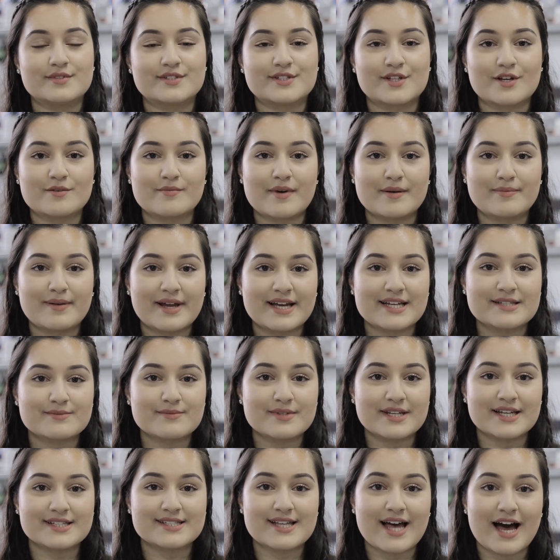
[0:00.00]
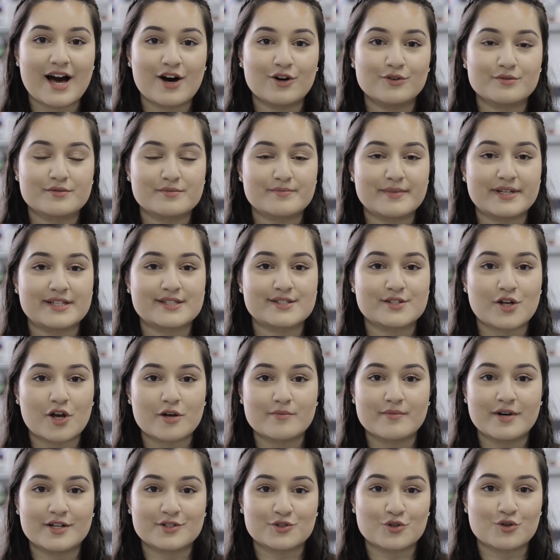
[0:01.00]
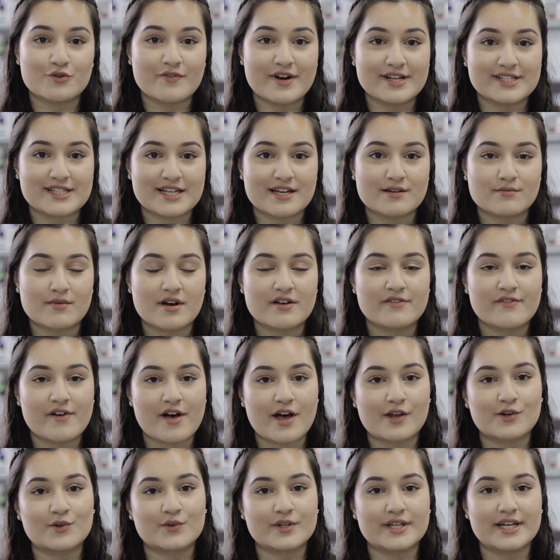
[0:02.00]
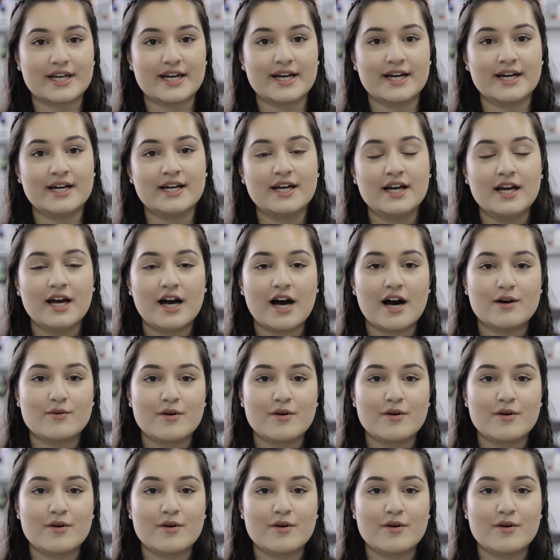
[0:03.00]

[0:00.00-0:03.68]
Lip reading: So my placement has helped me so much already in my final year,